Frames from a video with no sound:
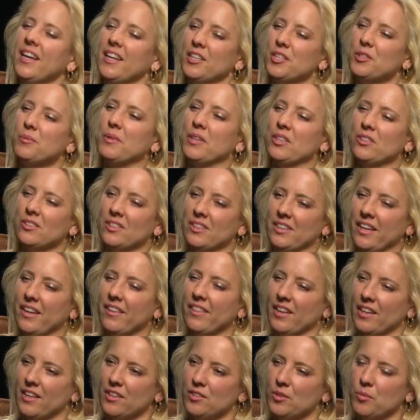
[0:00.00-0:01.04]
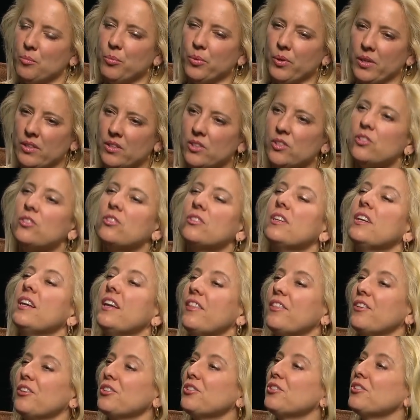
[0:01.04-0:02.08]
And especially, I think it's important to,
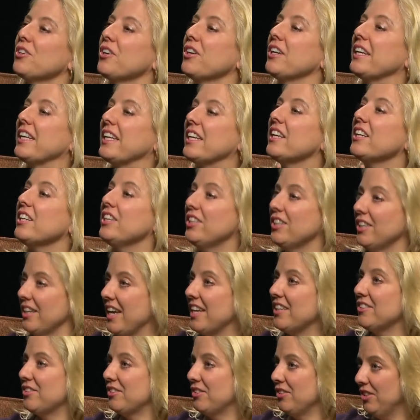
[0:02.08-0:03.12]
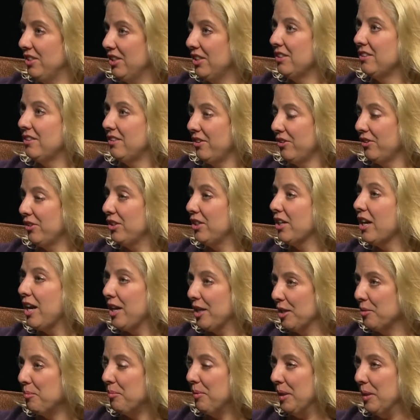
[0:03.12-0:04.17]
they're starting as the, they're
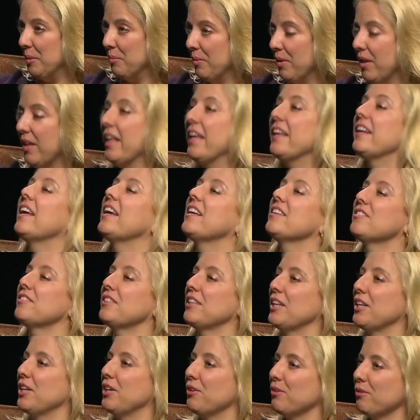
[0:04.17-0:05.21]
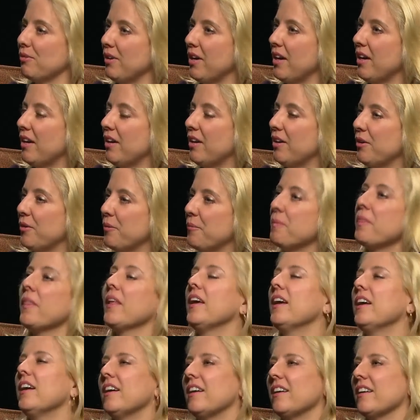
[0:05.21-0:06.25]
young people and as they grow.
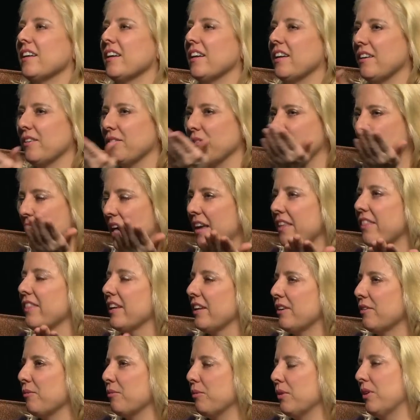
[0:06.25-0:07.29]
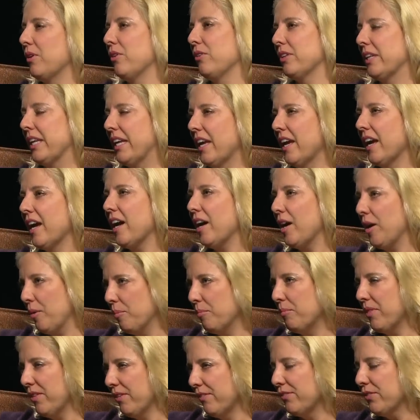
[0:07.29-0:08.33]
It, I think it will only
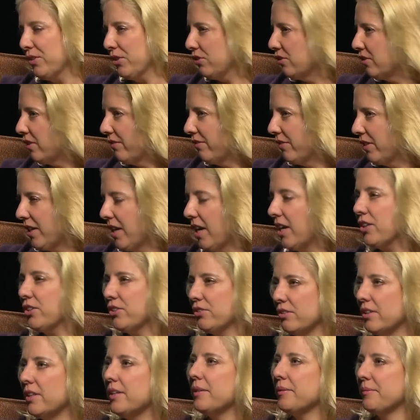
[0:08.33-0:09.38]
help the future of the country.